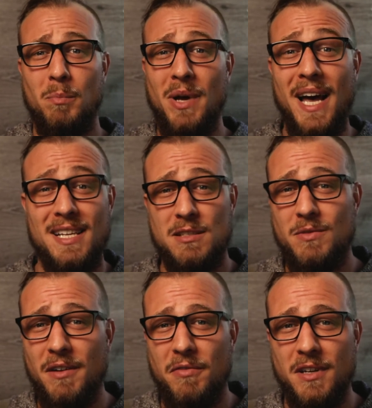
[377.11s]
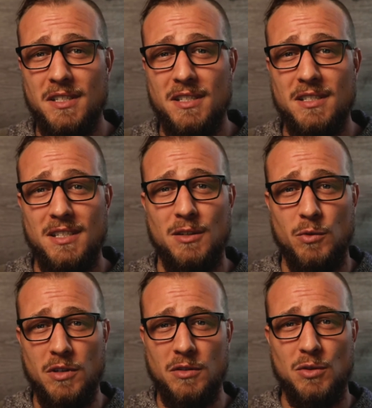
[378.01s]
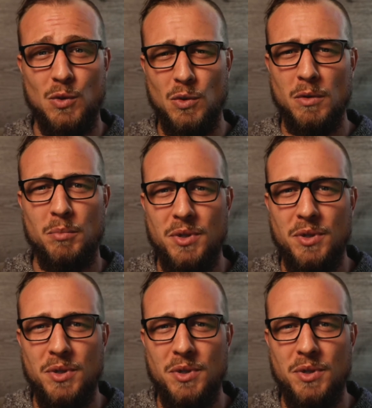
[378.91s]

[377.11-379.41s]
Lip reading: past references in order to